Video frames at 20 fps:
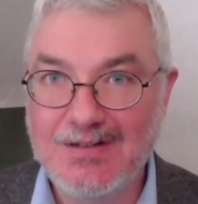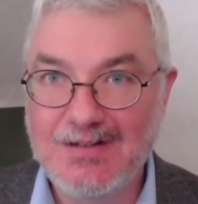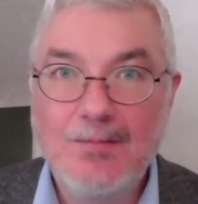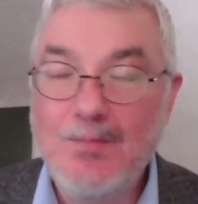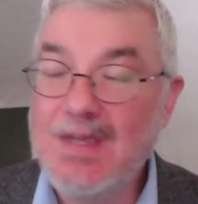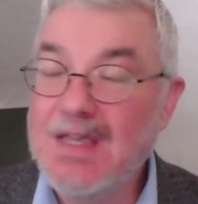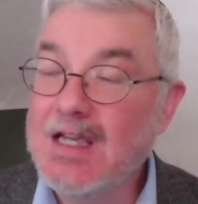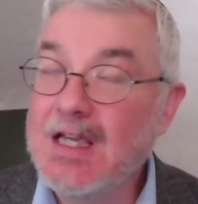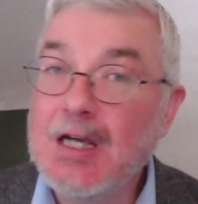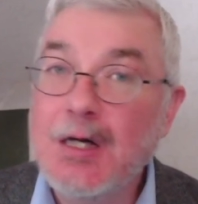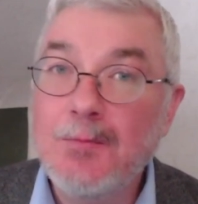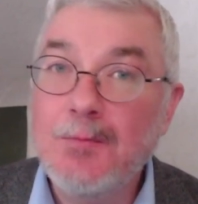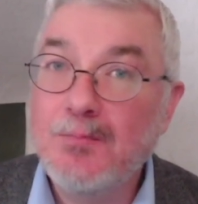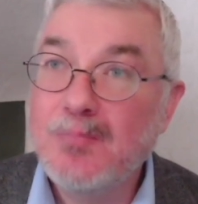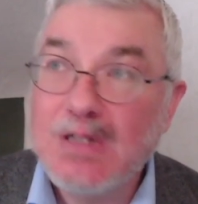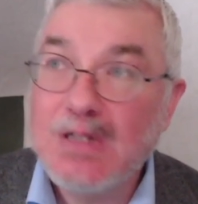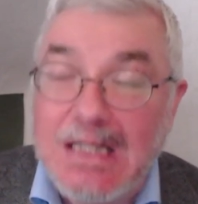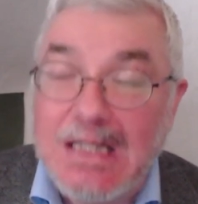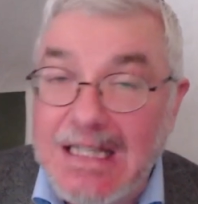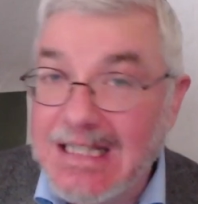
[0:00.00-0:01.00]
being
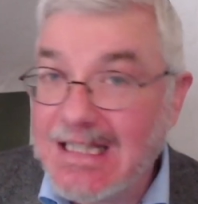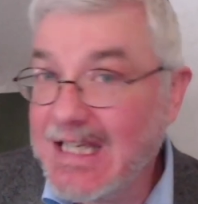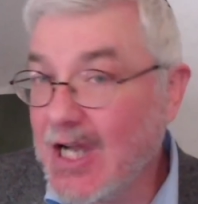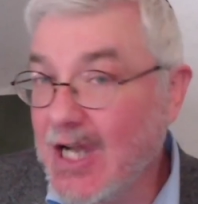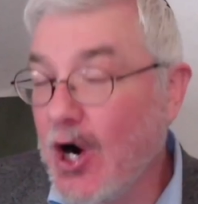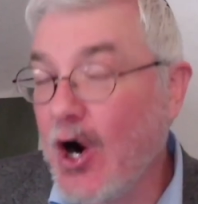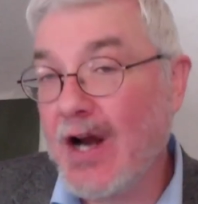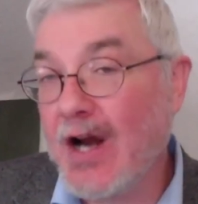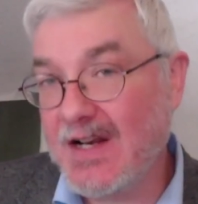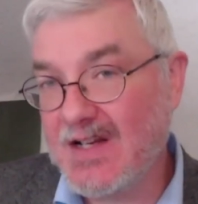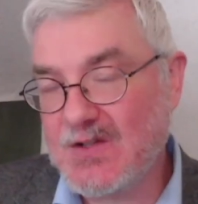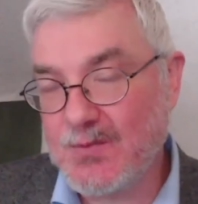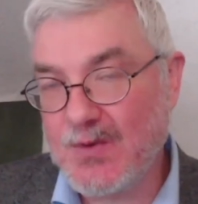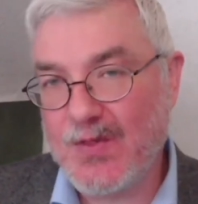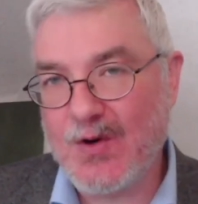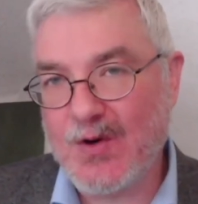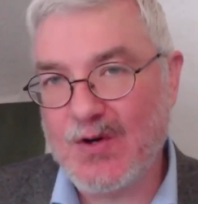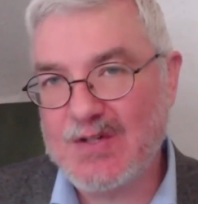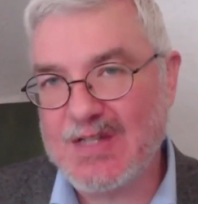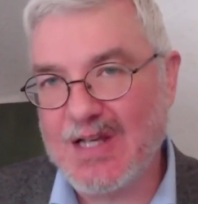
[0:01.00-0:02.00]
completely honest
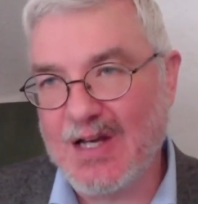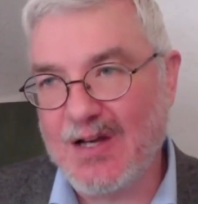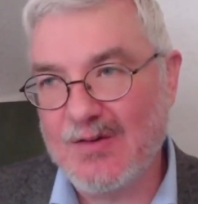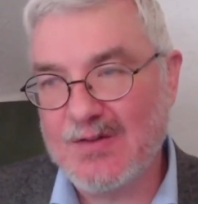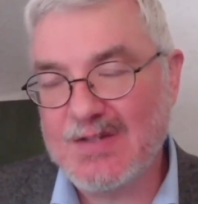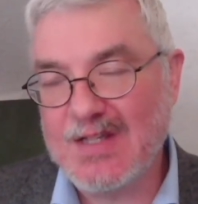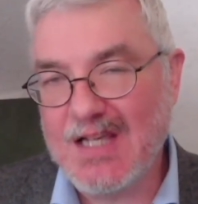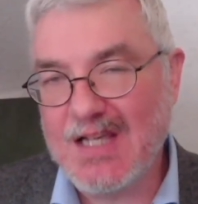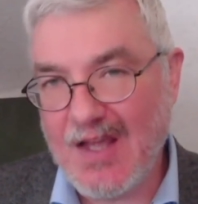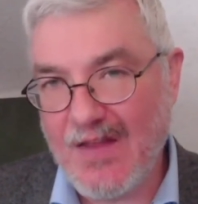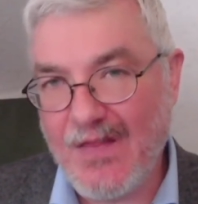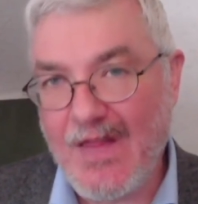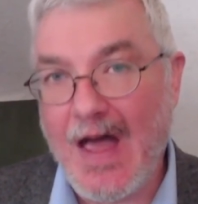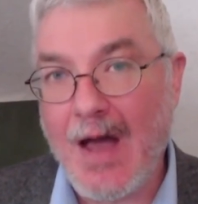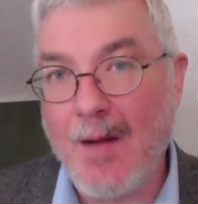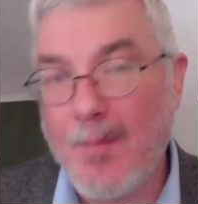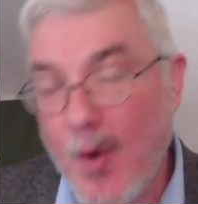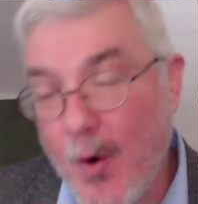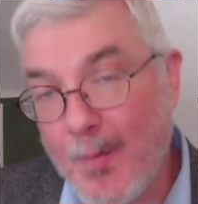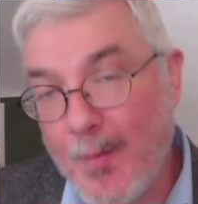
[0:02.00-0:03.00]
with ourselves in
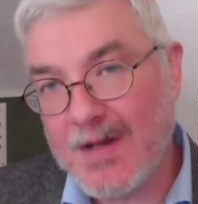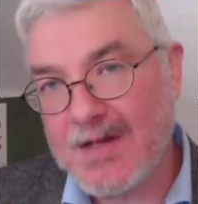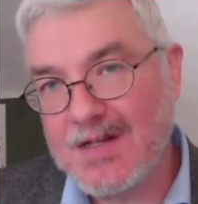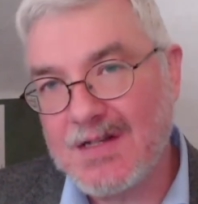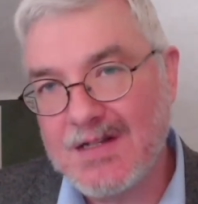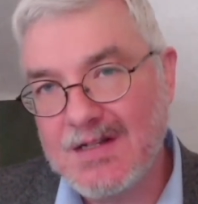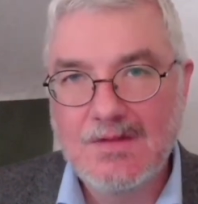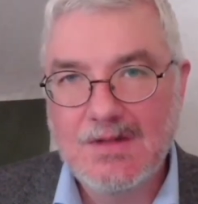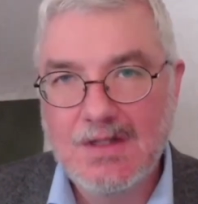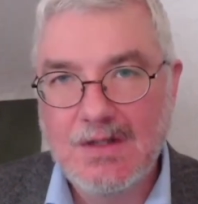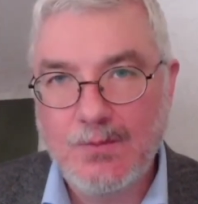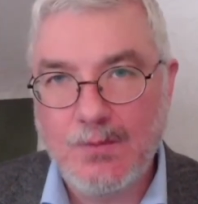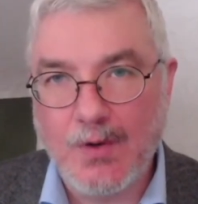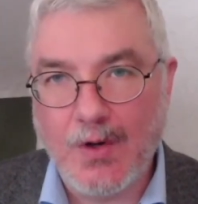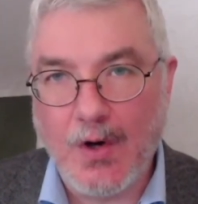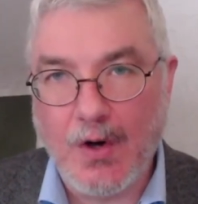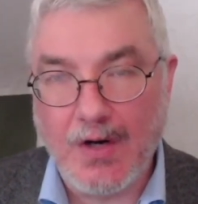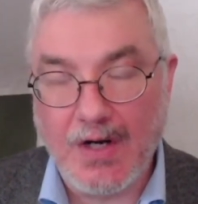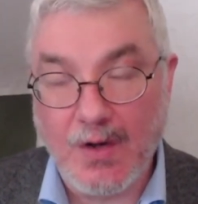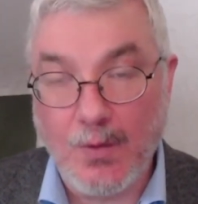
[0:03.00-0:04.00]
that moment
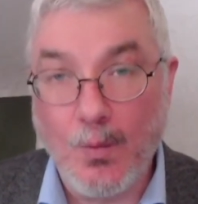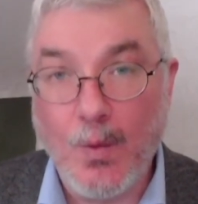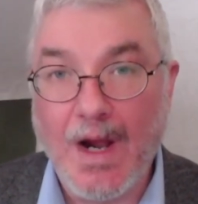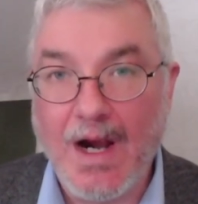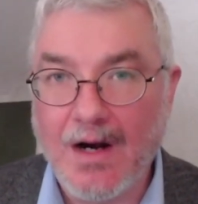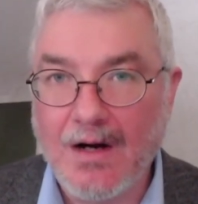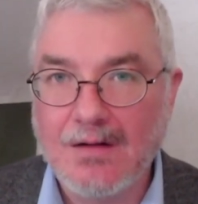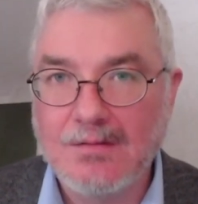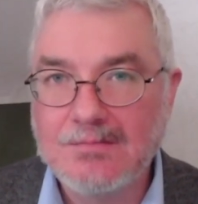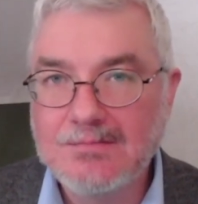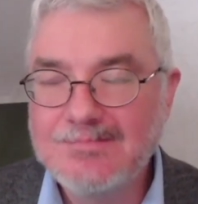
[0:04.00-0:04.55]
regarding where